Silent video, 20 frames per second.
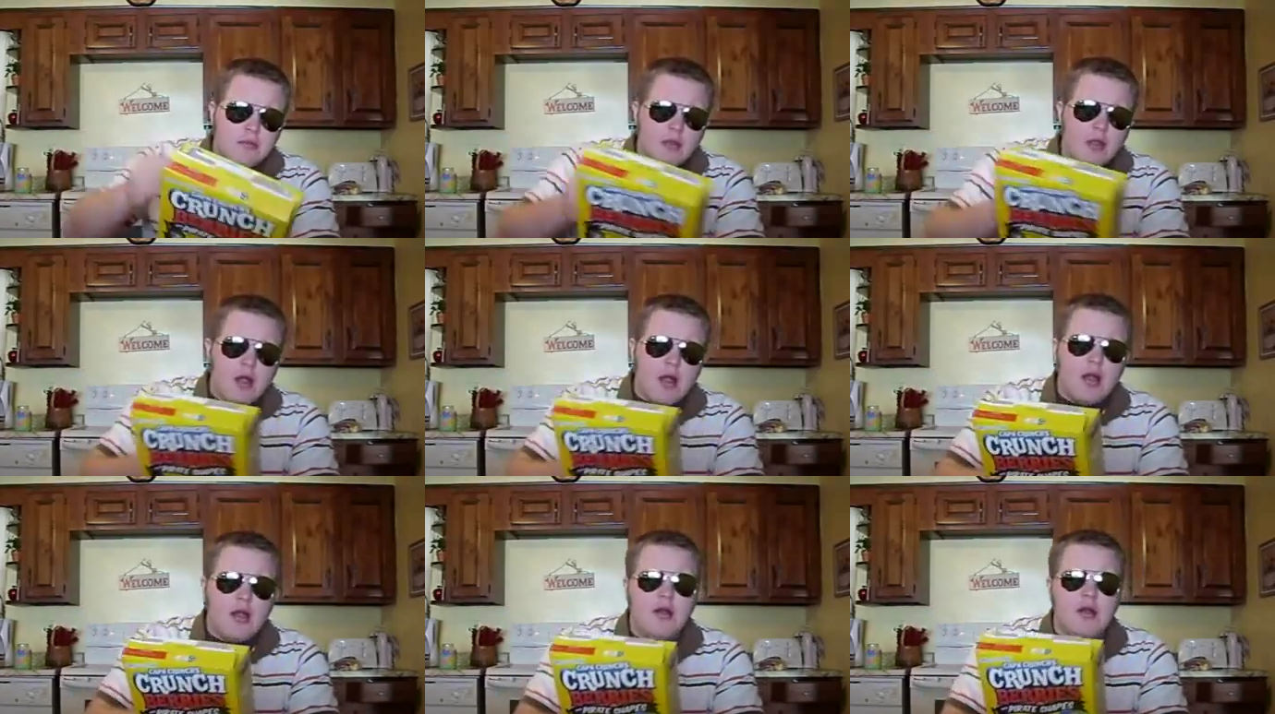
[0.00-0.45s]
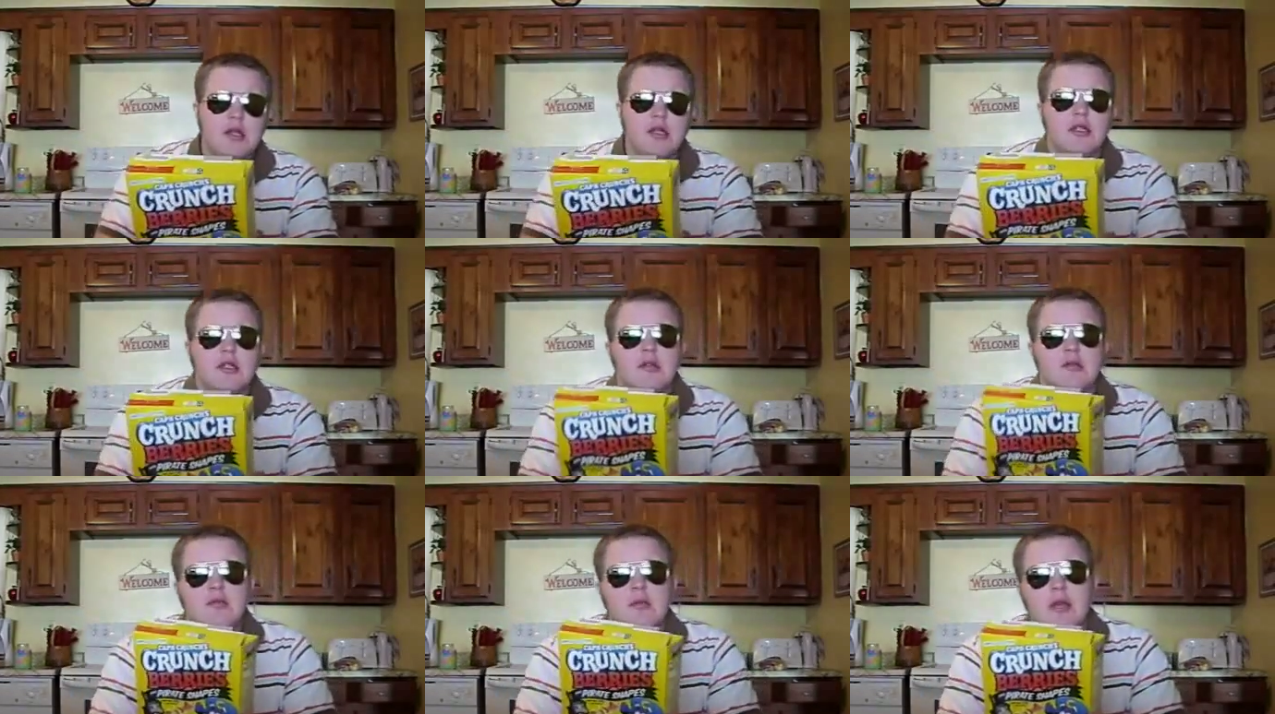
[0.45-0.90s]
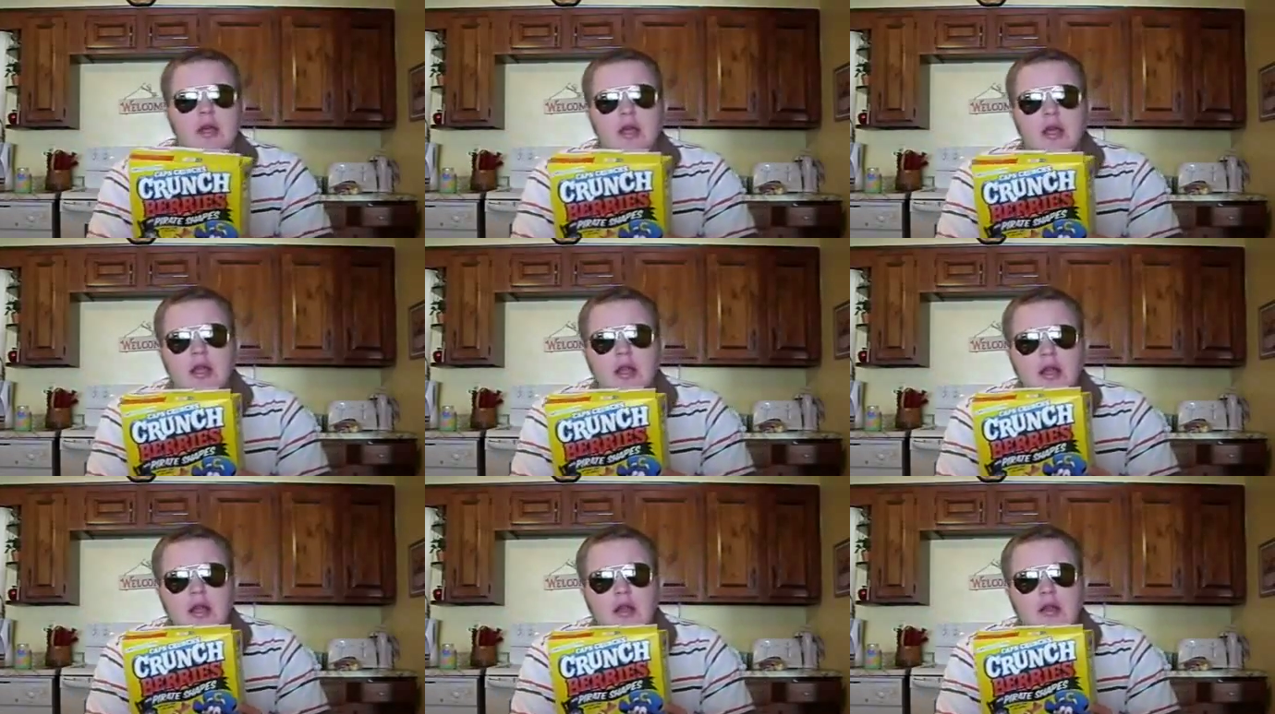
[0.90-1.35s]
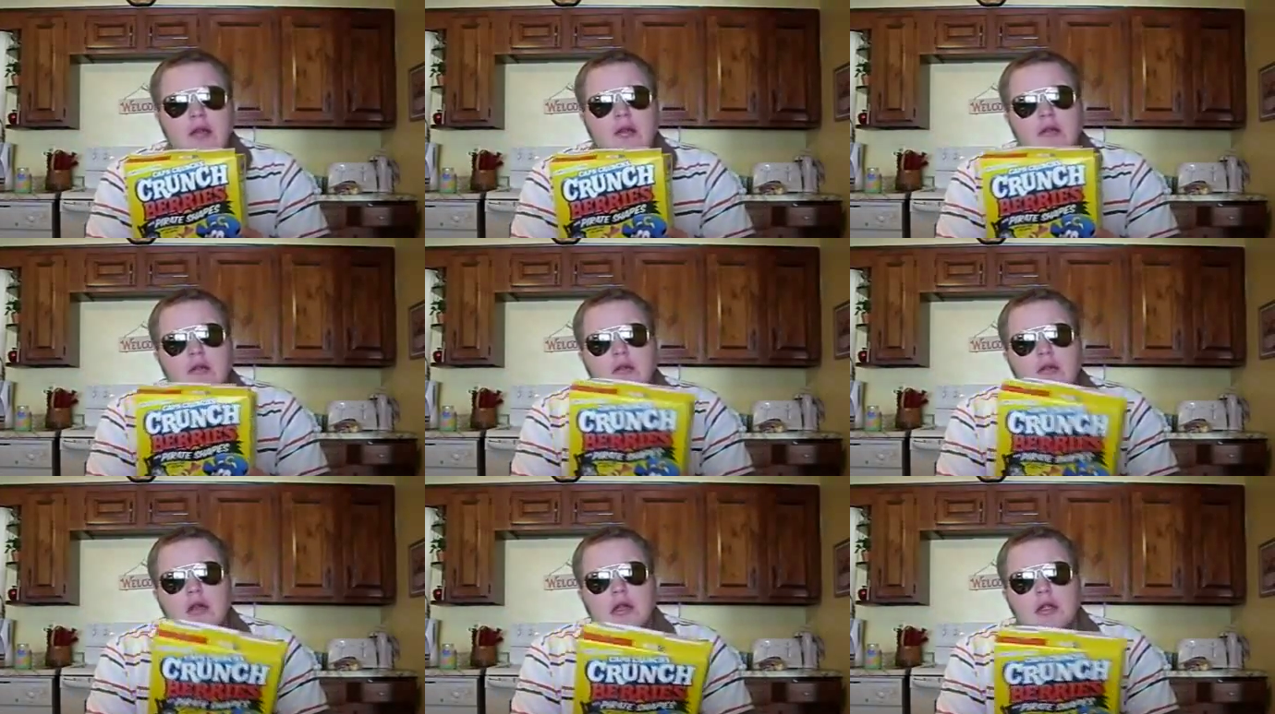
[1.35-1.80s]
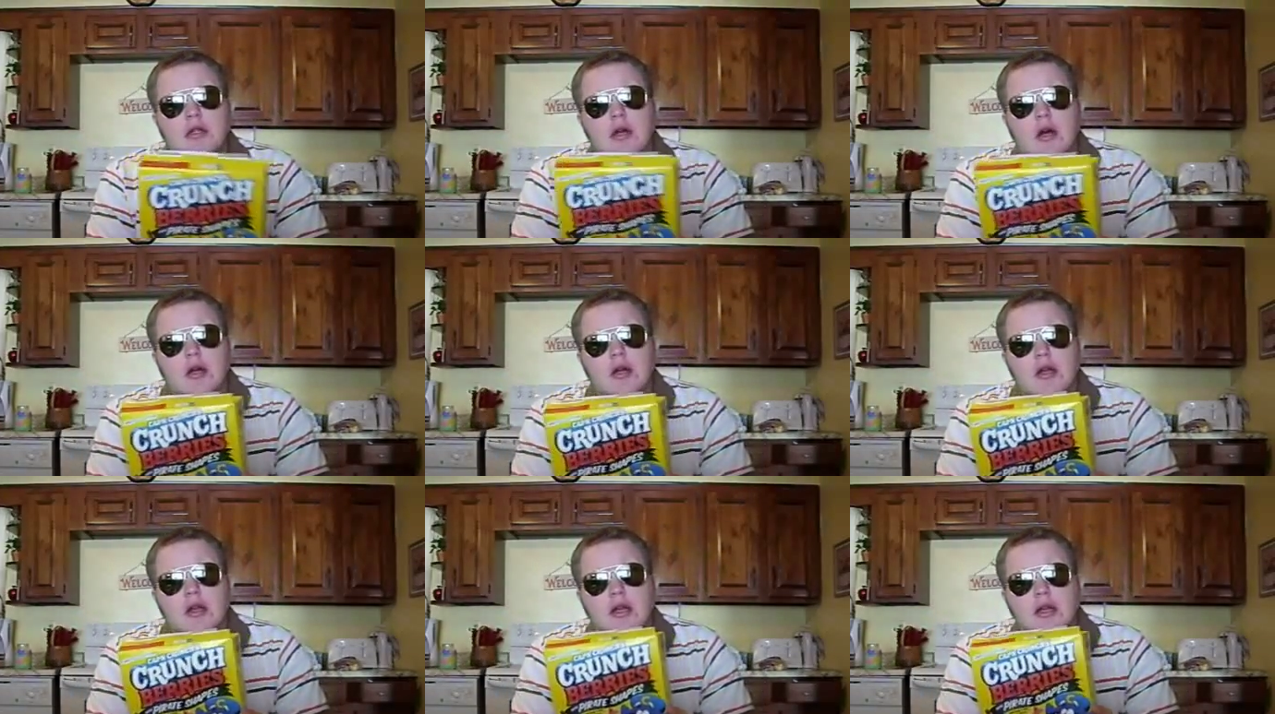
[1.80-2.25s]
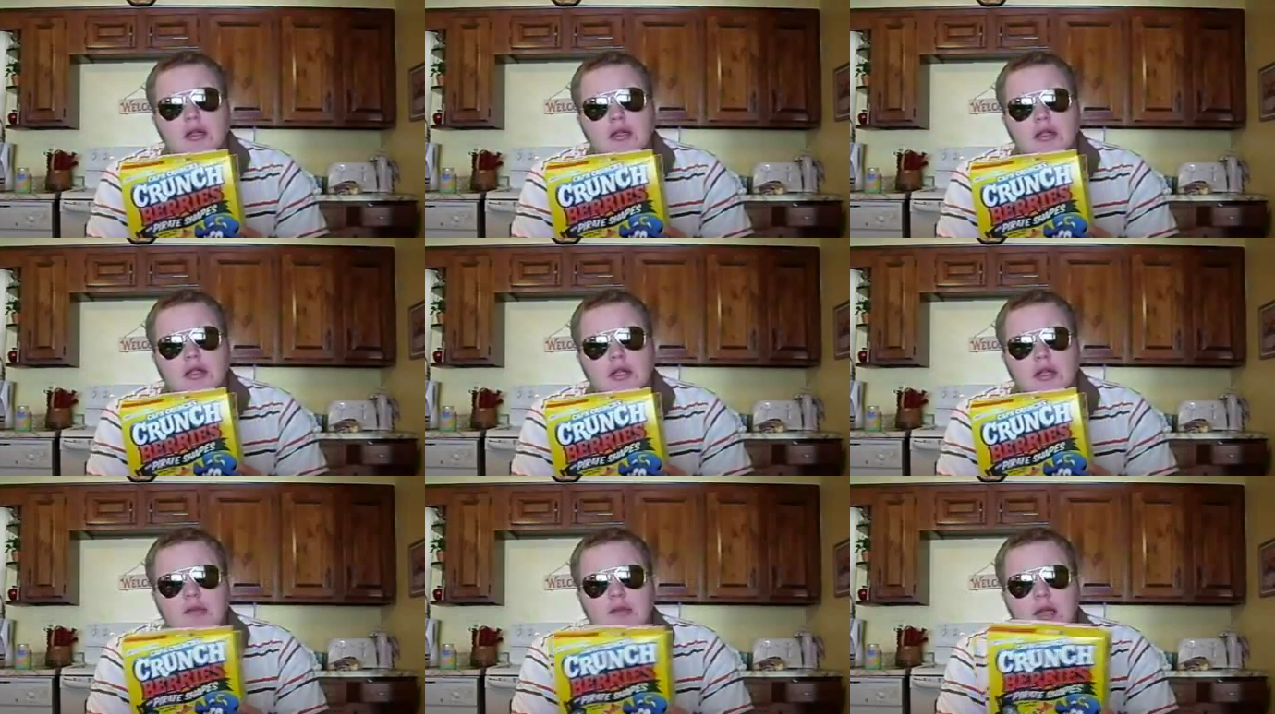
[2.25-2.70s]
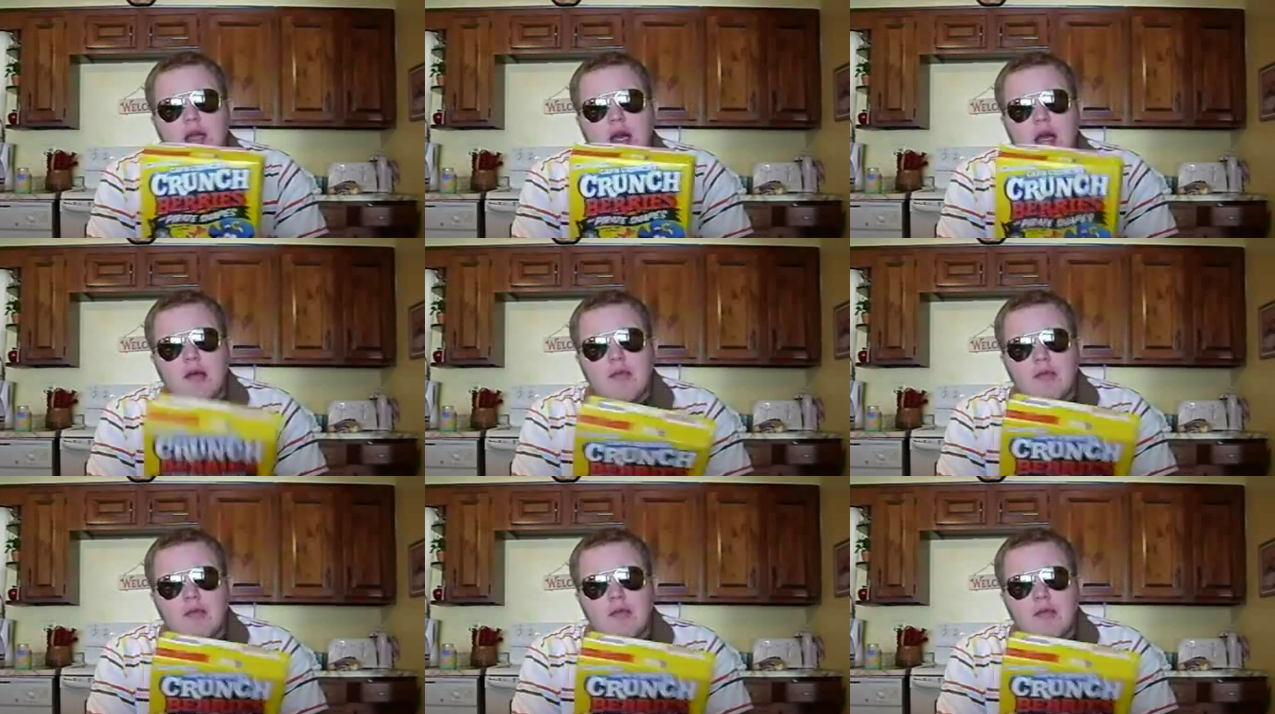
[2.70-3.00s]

I know I shouldn't be eating and talking at the same time,